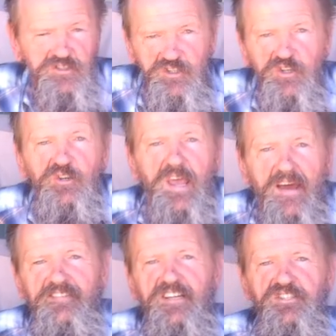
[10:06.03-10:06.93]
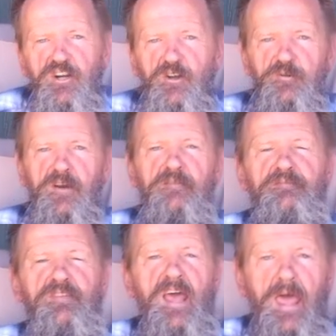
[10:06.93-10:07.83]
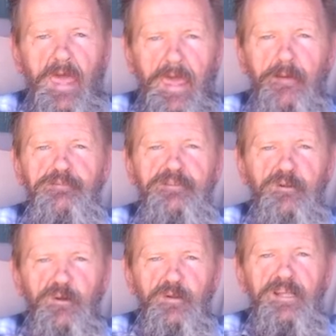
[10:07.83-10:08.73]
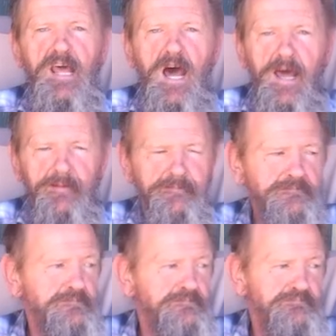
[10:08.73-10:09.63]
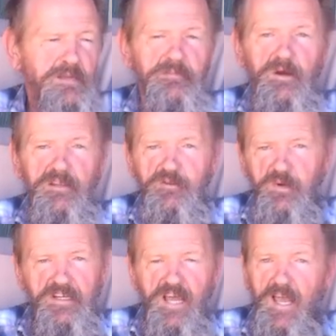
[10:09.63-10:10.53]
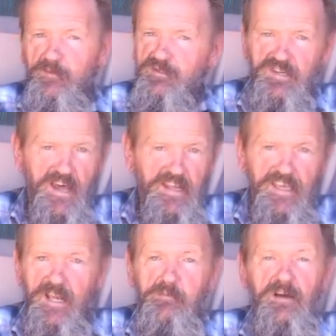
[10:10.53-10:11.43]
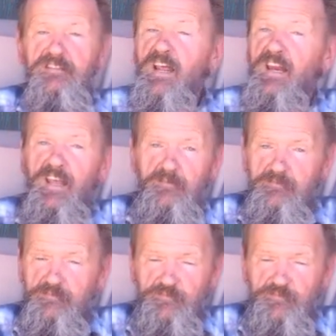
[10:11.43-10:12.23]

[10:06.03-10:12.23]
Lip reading: is, do you have any children? Absolutely not. Been married 3 times, not a kid amongst any of them.